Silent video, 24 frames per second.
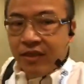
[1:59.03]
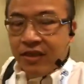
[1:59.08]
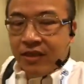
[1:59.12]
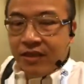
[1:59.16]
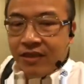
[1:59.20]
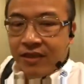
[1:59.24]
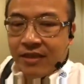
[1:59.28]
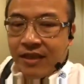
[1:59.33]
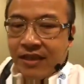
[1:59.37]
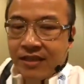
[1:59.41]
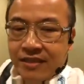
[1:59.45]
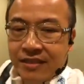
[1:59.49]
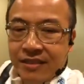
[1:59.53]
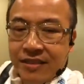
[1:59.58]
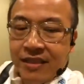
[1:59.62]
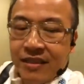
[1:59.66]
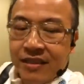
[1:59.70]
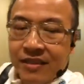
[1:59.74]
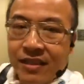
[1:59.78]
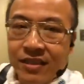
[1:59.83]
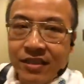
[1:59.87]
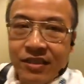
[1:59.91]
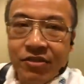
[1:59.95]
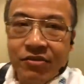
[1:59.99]
that's the
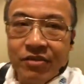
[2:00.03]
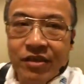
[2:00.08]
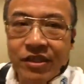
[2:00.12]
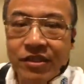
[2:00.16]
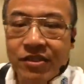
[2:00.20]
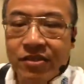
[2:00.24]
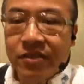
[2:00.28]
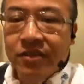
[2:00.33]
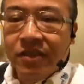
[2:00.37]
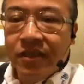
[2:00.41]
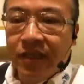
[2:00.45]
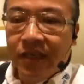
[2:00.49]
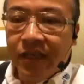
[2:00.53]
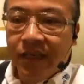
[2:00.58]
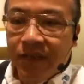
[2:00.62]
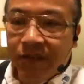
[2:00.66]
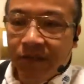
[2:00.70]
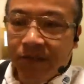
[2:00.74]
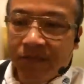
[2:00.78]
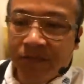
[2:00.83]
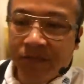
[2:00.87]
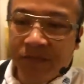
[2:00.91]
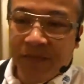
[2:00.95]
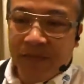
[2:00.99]
situation
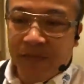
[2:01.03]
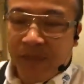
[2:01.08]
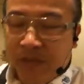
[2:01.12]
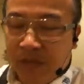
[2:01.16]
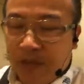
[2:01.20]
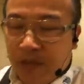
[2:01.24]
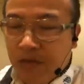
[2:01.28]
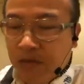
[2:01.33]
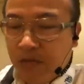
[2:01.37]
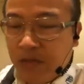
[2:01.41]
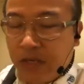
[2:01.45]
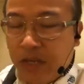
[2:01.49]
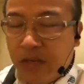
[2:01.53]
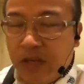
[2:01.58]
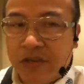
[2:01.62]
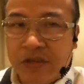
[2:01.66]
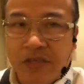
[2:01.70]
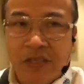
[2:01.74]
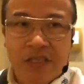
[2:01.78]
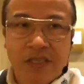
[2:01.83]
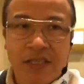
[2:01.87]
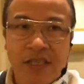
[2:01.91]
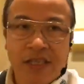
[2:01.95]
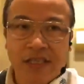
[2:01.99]
we call
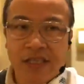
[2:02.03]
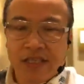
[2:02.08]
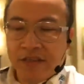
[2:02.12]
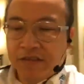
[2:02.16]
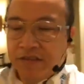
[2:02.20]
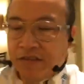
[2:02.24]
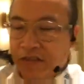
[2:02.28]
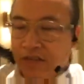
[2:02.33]
successive